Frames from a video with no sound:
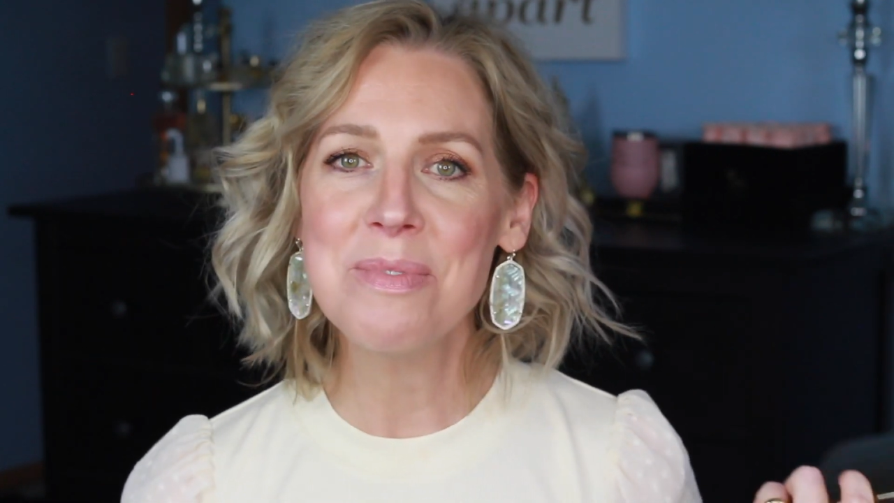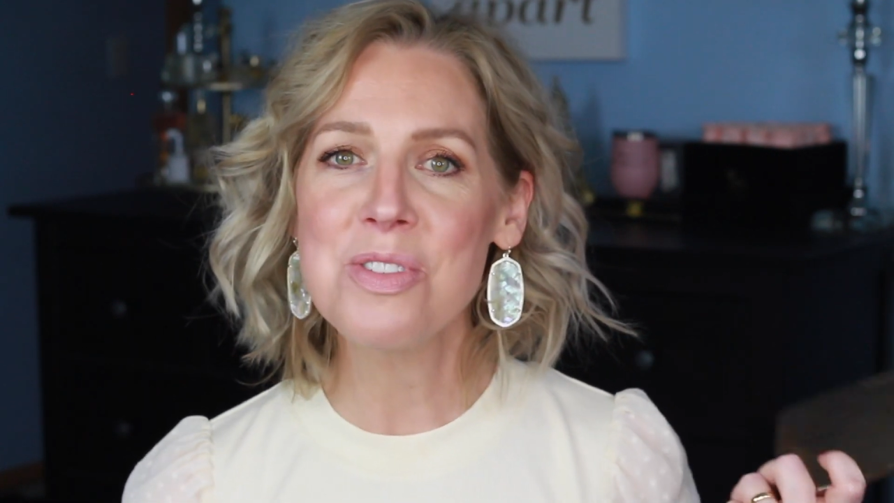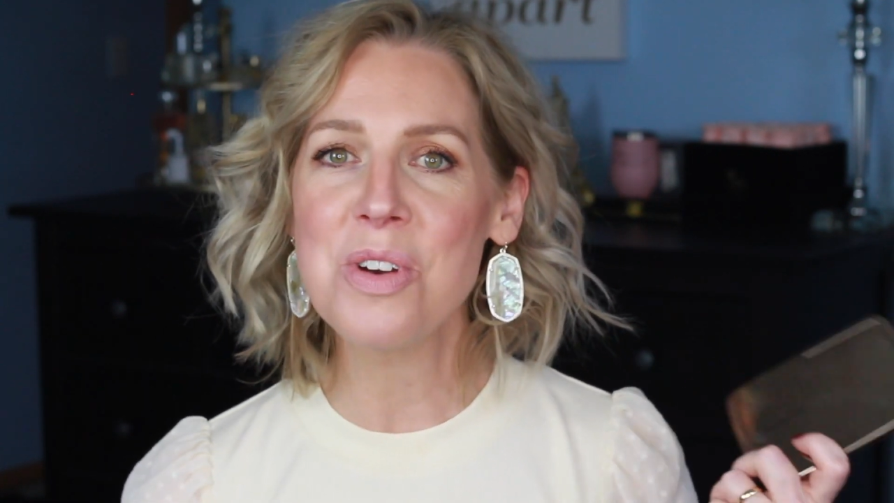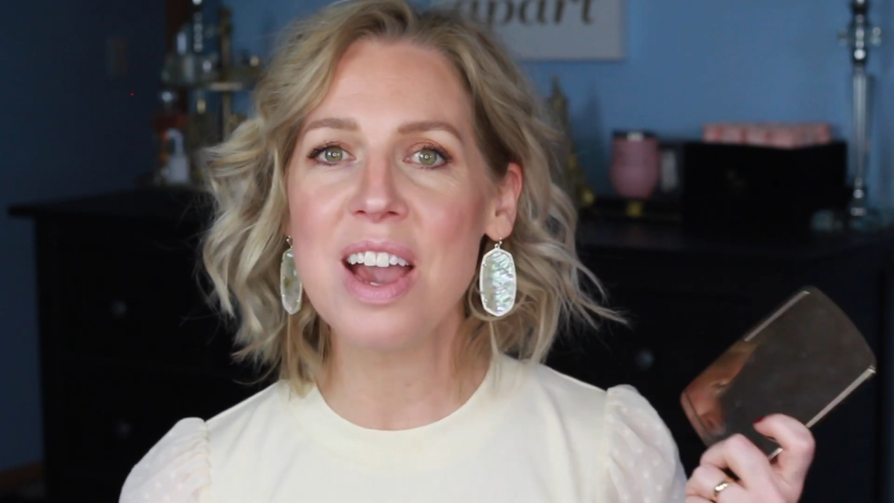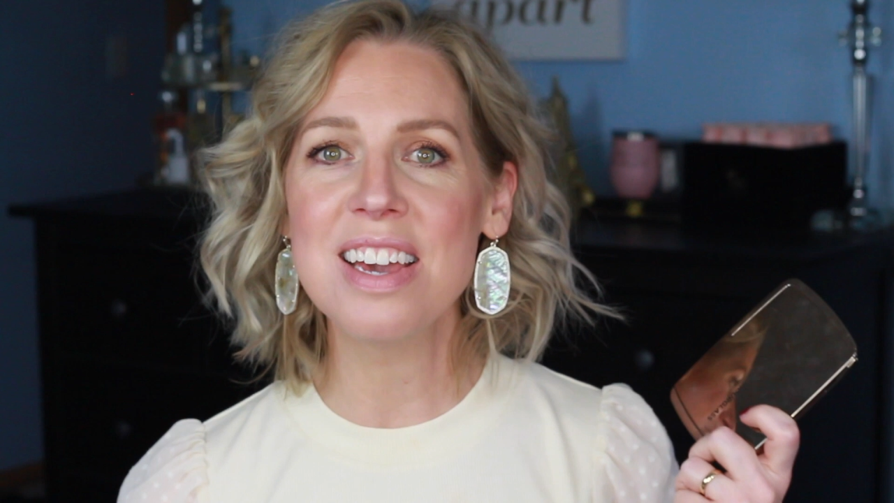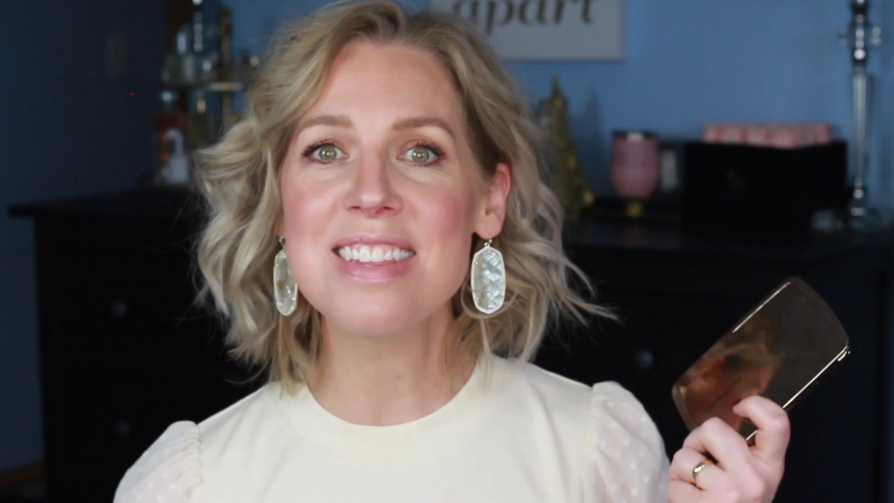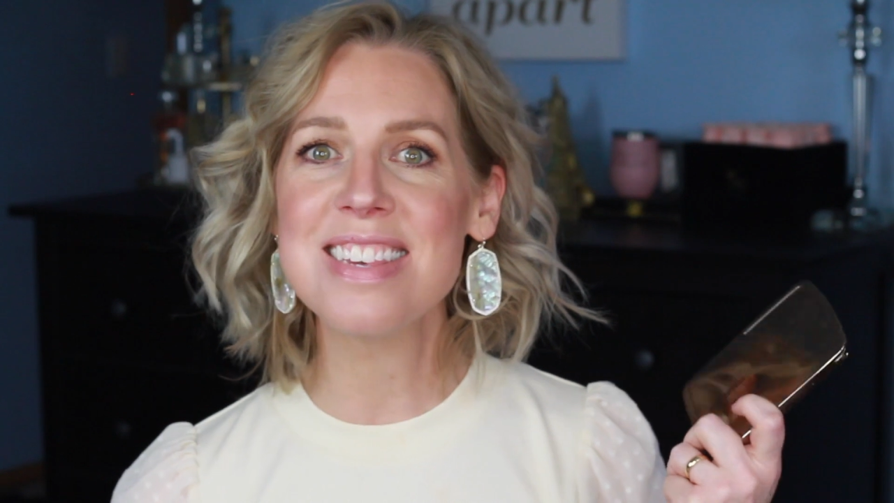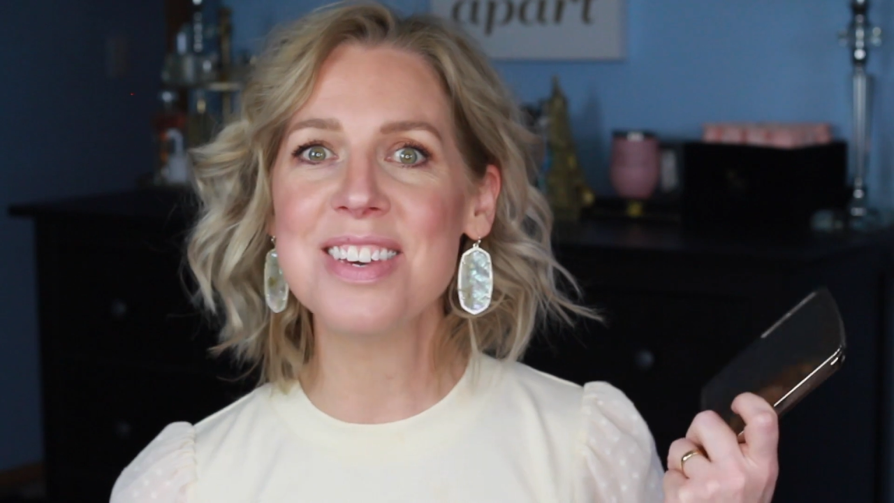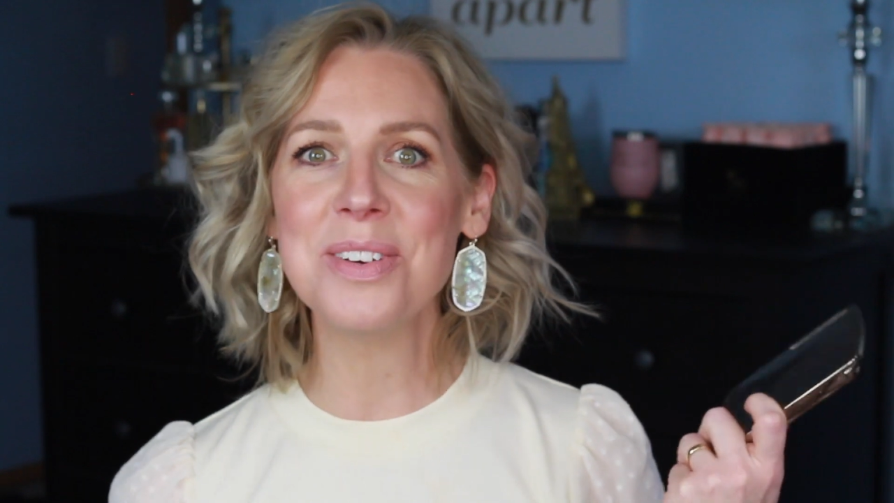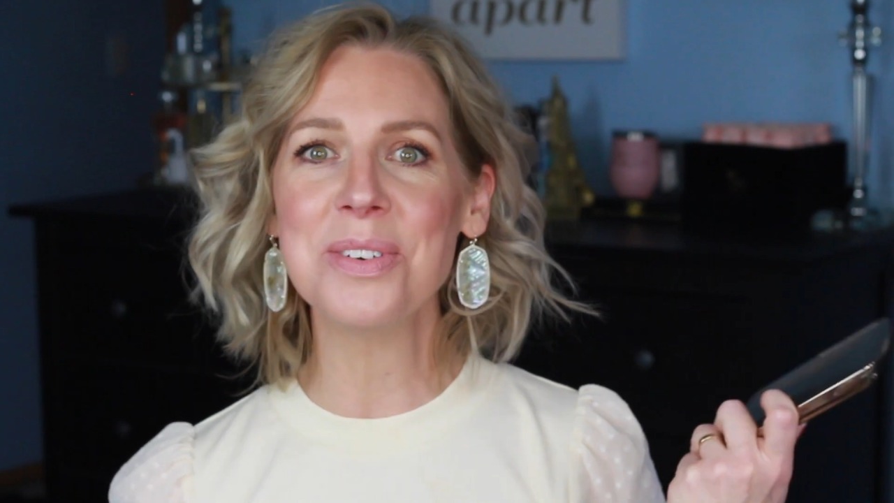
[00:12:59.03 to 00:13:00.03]
trying
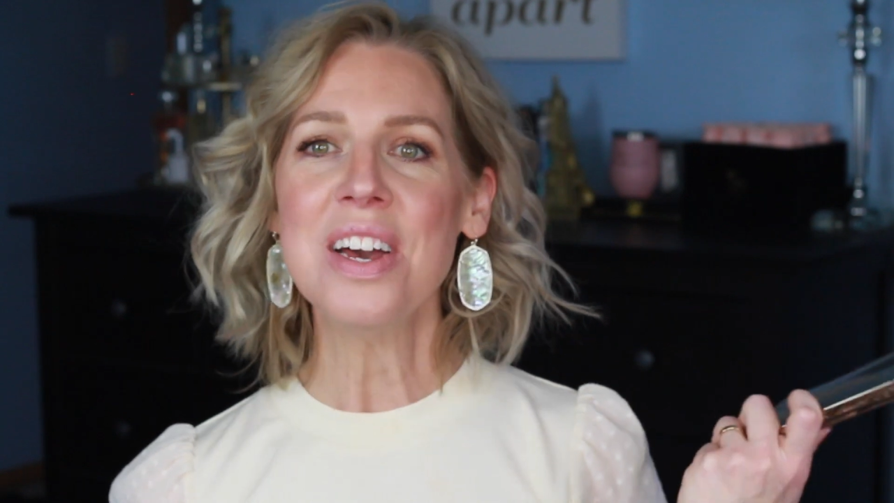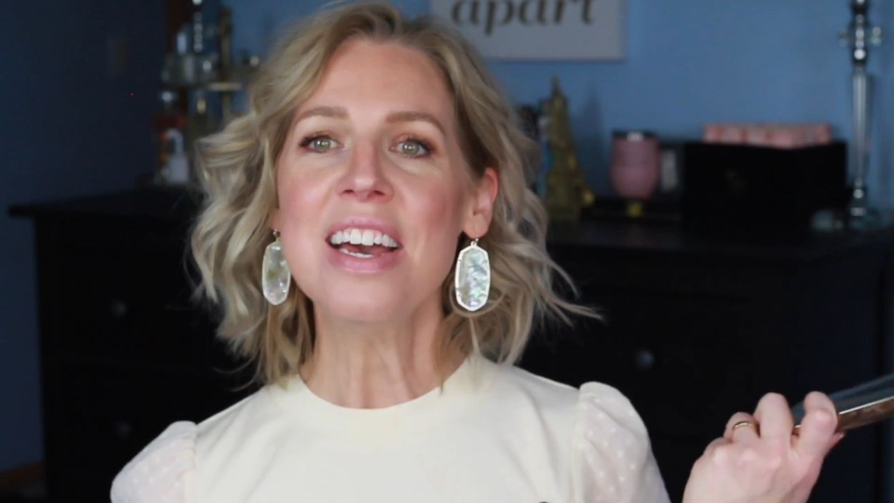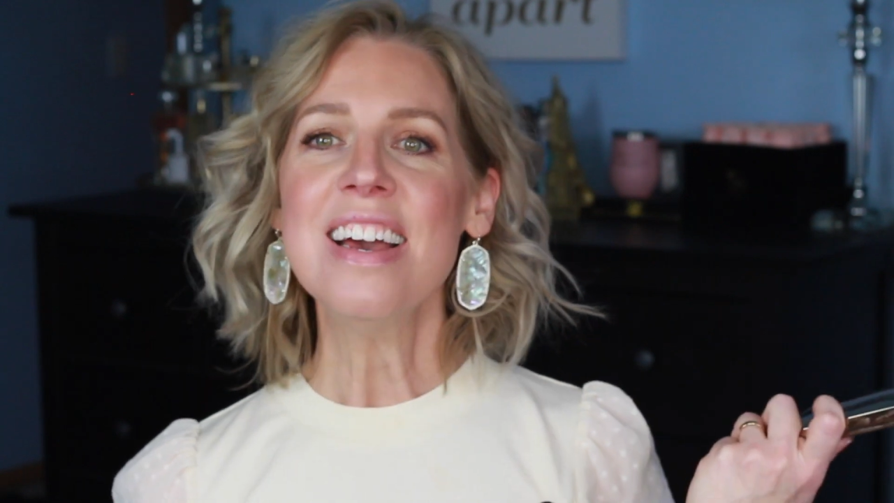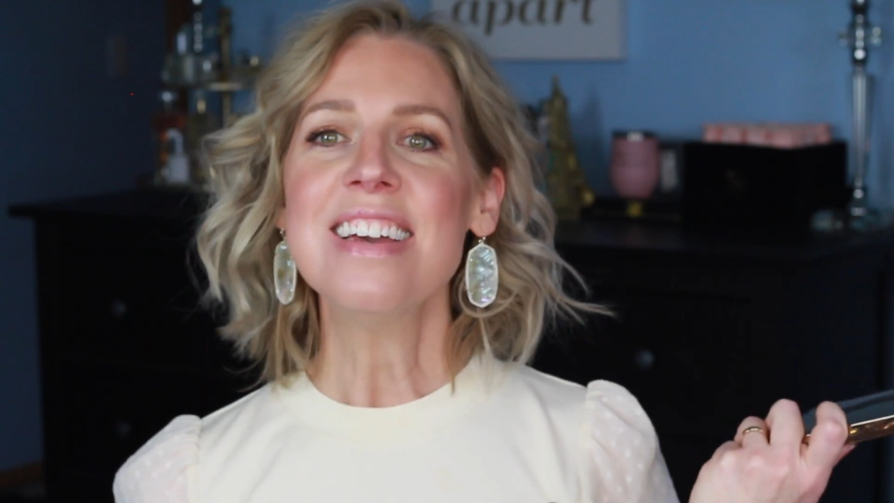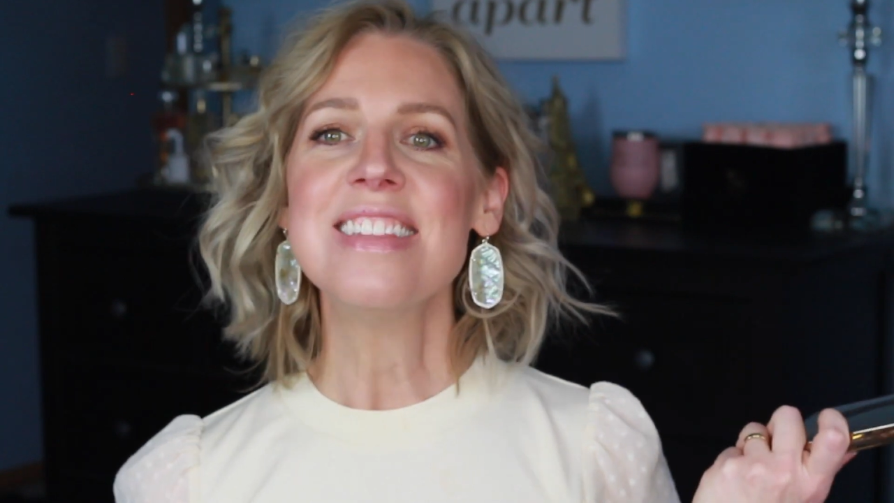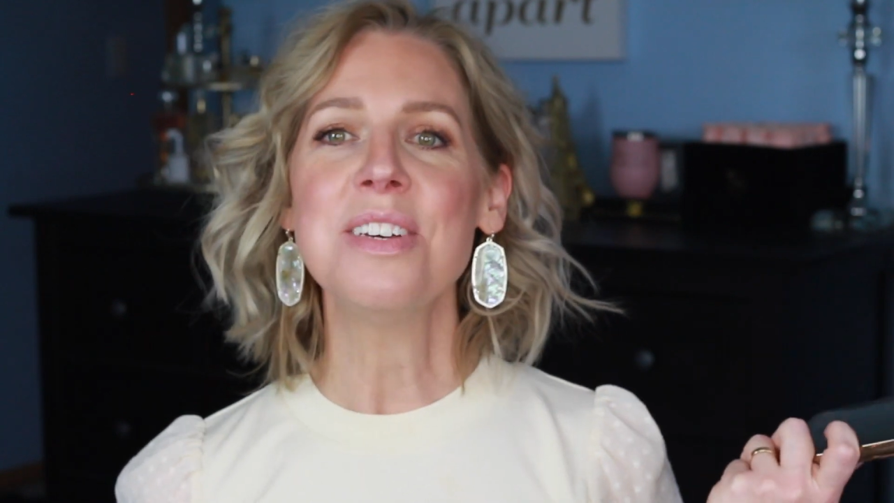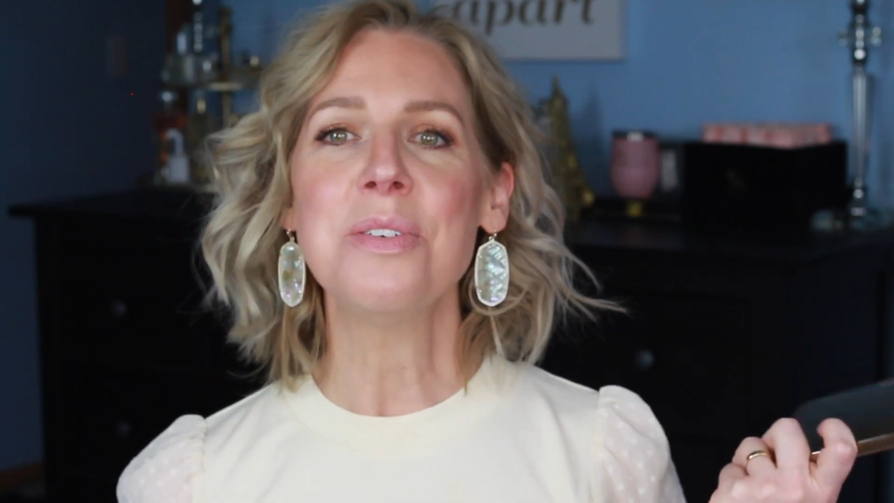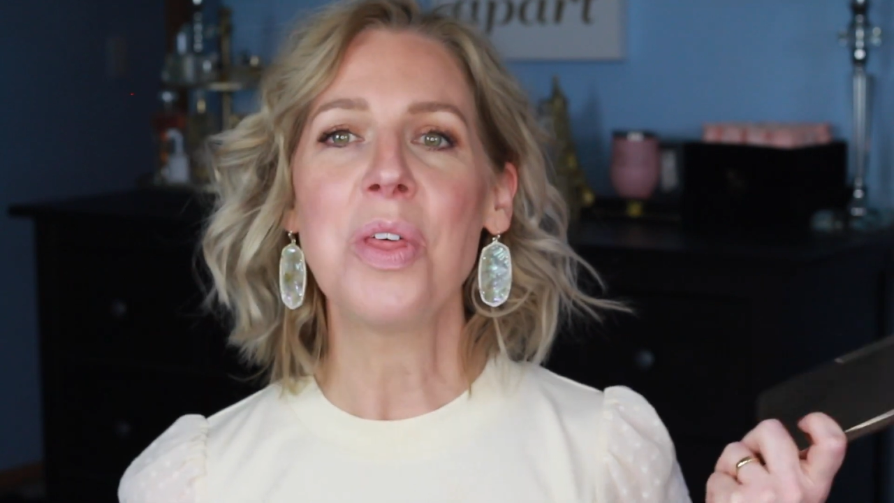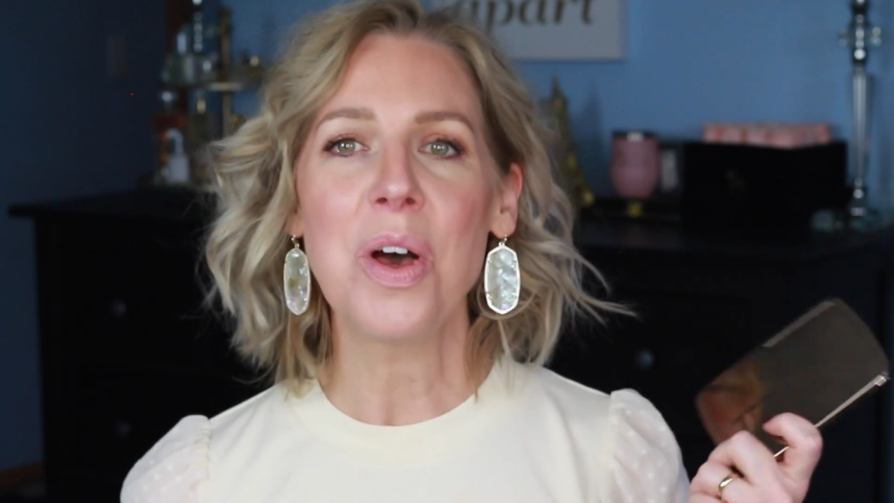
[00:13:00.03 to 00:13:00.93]
to deal with